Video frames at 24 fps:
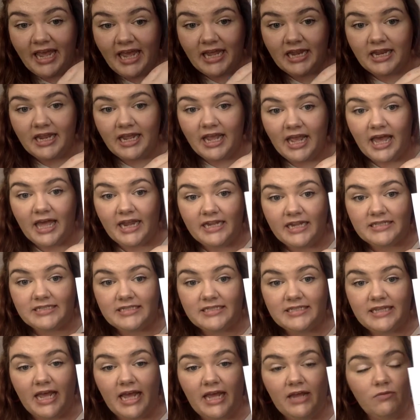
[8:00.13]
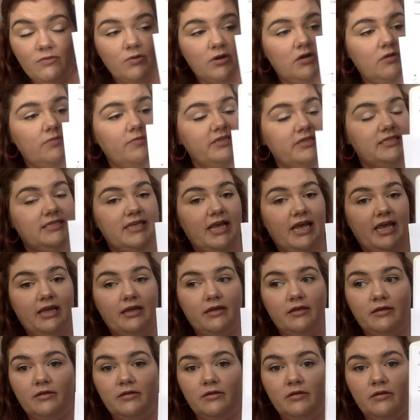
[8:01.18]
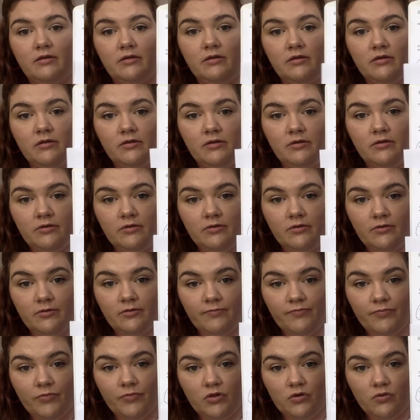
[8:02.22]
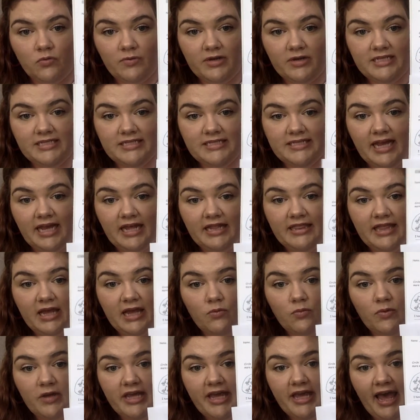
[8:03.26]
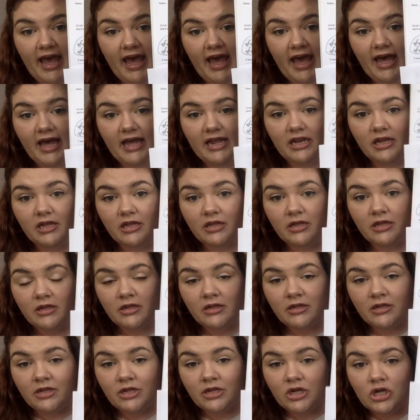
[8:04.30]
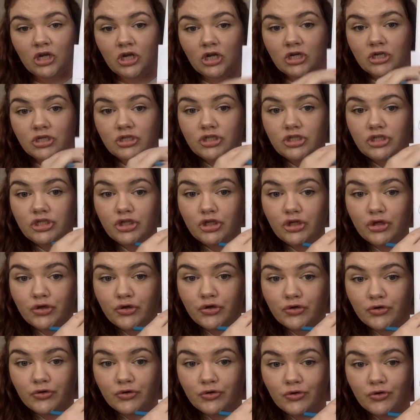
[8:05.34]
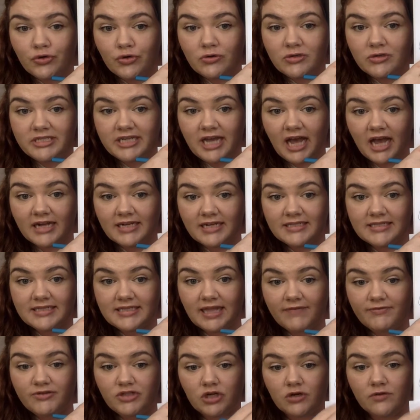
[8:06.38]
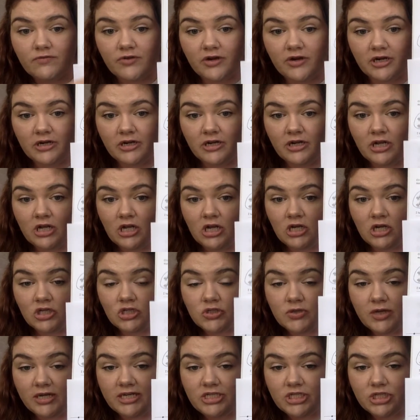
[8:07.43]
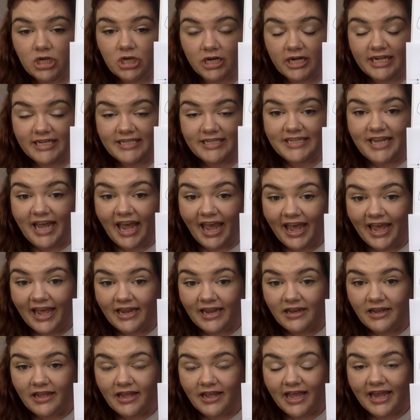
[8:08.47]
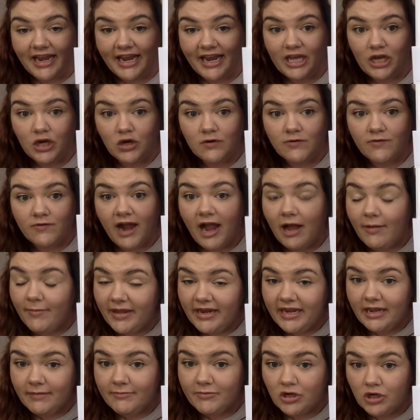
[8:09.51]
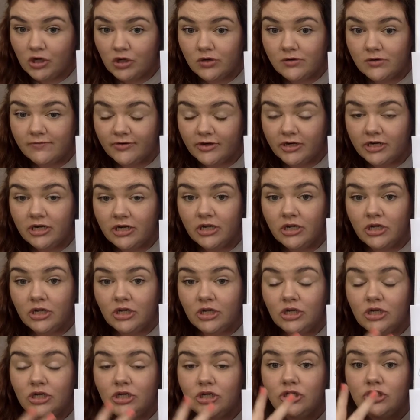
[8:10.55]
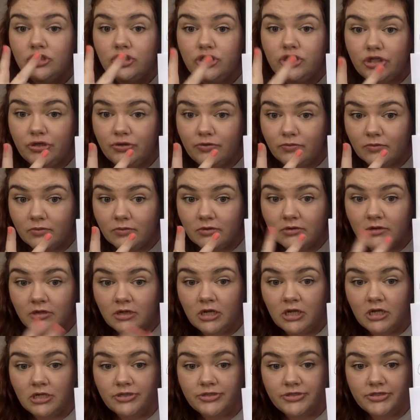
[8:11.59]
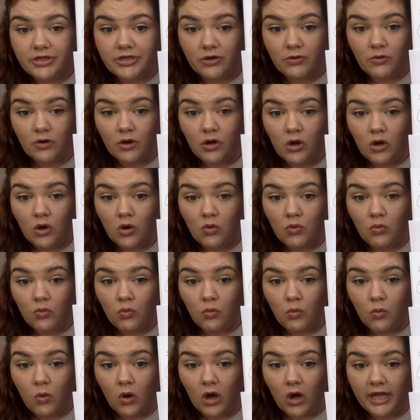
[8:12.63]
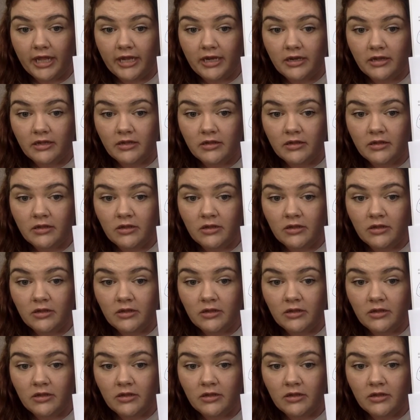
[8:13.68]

10, and it said, what did we say? We said that we had 2 ducks left over. So I start at 10, and I go over how many? I'm going to go over 2. So 1,